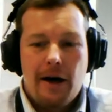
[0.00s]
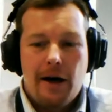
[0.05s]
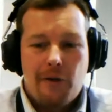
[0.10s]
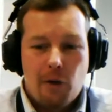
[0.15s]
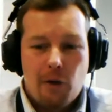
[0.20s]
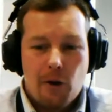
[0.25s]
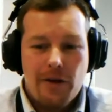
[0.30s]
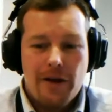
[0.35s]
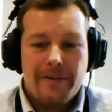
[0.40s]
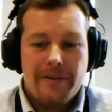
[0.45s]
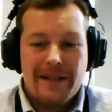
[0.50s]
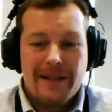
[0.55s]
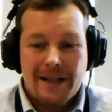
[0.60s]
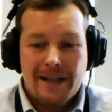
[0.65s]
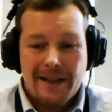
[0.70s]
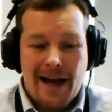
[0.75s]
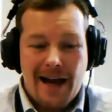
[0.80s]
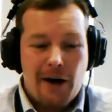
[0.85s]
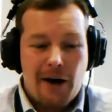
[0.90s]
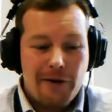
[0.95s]
for them and
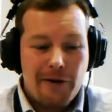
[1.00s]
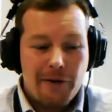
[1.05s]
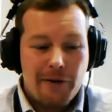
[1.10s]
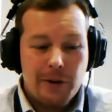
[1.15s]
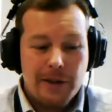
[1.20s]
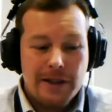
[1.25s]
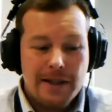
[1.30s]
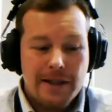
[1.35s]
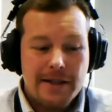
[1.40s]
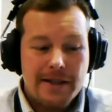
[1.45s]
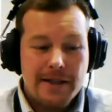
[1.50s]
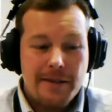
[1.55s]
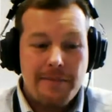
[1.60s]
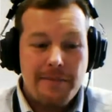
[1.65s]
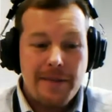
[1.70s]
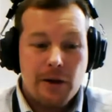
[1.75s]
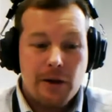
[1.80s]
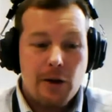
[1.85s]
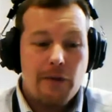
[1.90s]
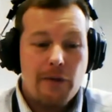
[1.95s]
allow everyone to
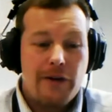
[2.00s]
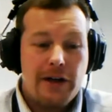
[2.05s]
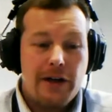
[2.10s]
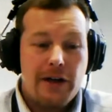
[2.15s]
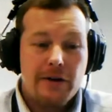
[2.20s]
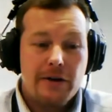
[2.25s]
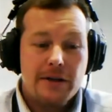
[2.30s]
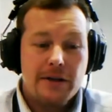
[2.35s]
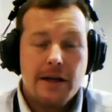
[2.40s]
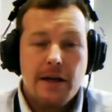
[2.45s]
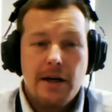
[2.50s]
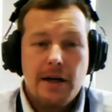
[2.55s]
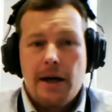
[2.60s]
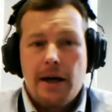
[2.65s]
submit their videos.